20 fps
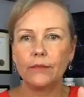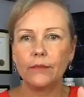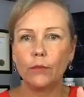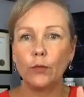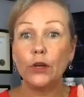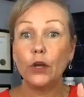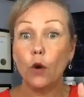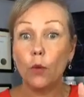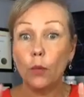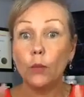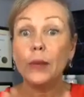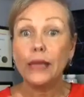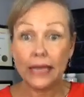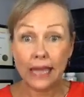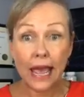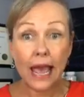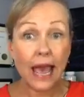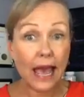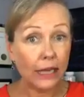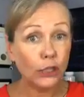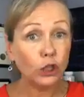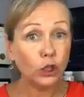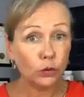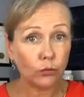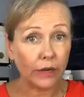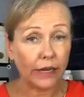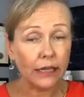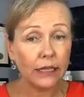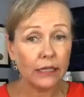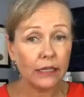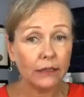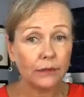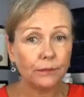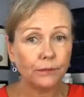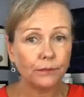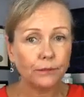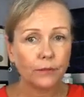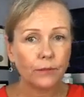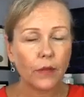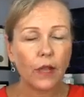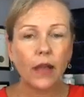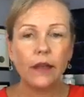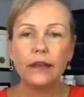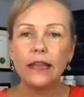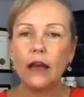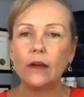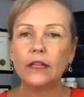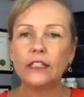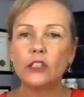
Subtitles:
We know what we can drink. Now